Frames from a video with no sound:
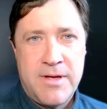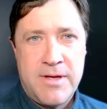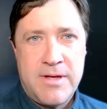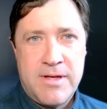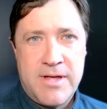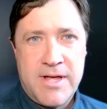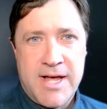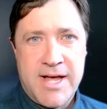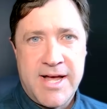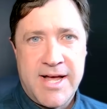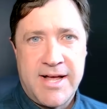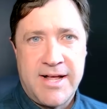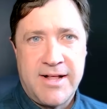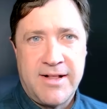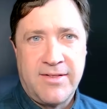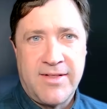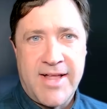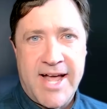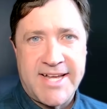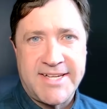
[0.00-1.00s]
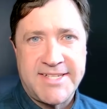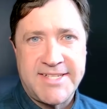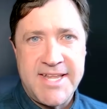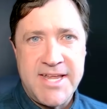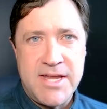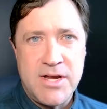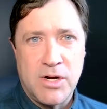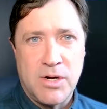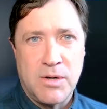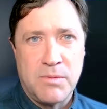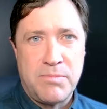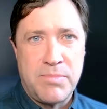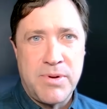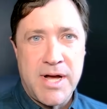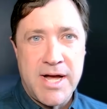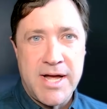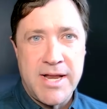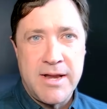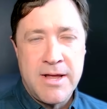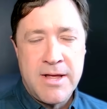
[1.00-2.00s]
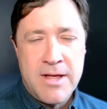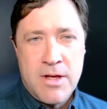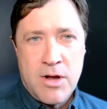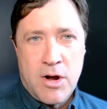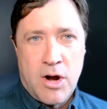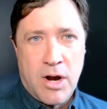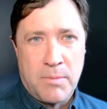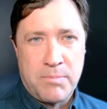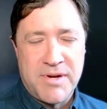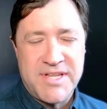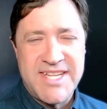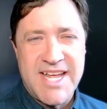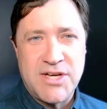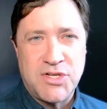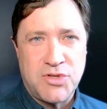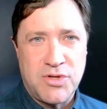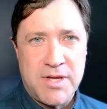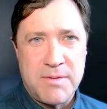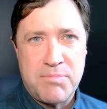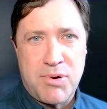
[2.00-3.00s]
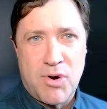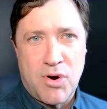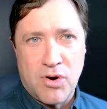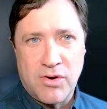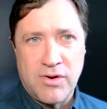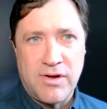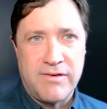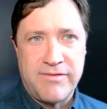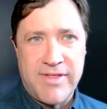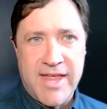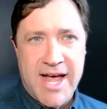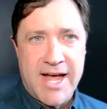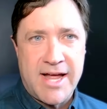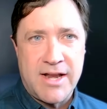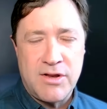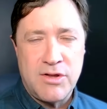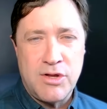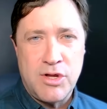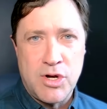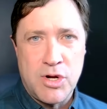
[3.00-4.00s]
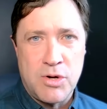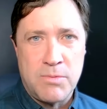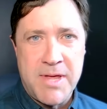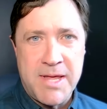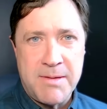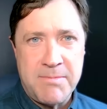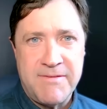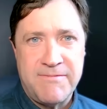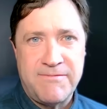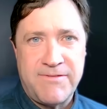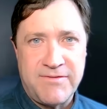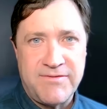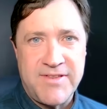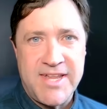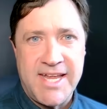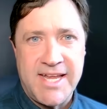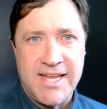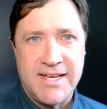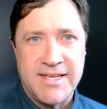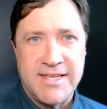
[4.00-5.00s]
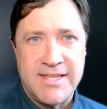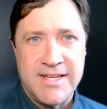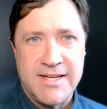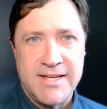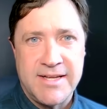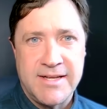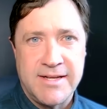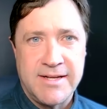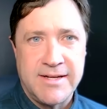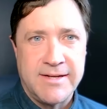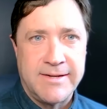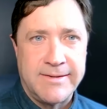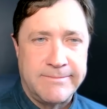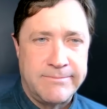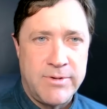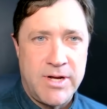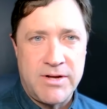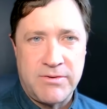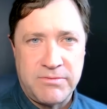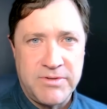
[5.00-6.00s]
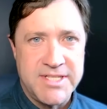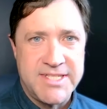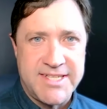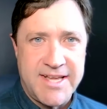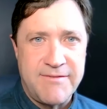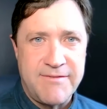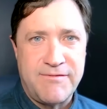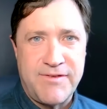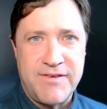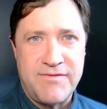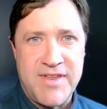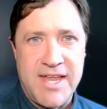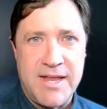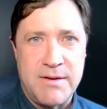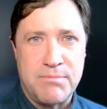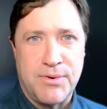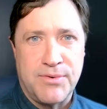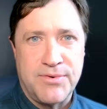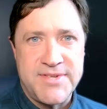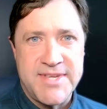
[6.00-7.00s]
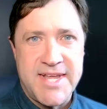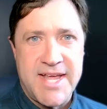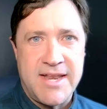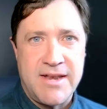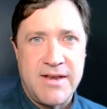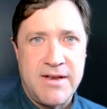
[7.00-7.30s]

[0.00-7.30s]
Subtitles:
last year, but are potentially part of that, maybe 15%